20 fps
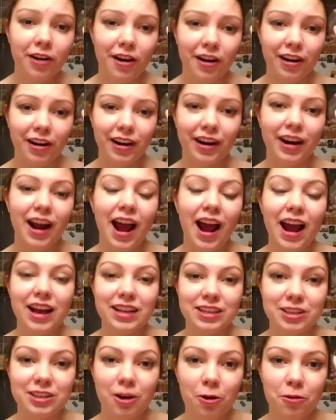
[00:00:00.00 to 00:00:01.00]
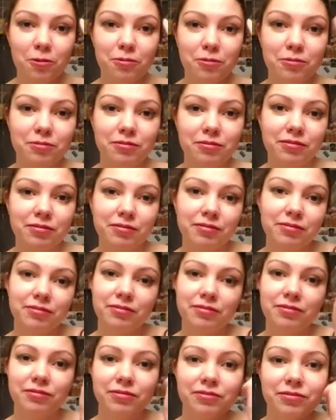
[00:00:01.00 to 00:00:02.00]
heart. Don't
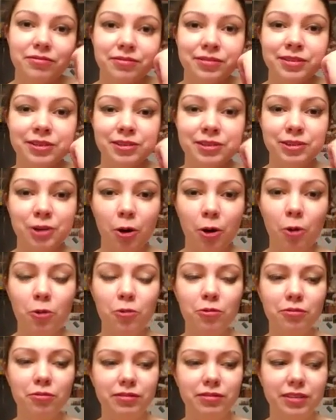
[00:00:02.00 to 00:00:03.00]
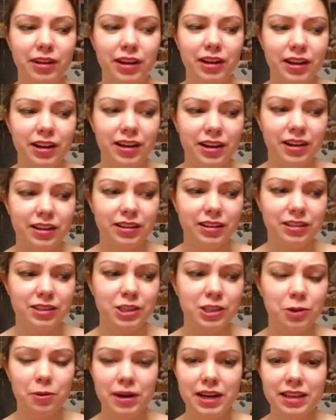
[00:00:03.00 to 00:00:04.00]

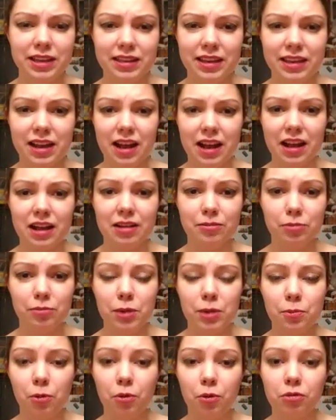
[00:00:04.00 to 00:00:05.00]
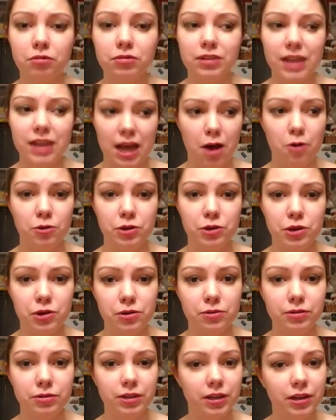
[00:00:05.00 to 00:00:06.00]
do anything that people tell
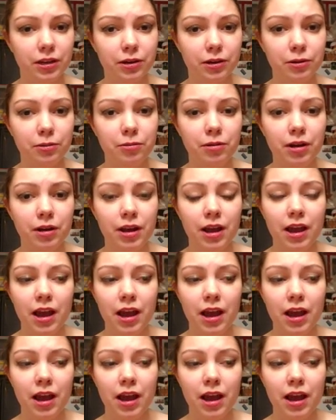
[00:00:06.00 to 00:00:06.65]
you to do.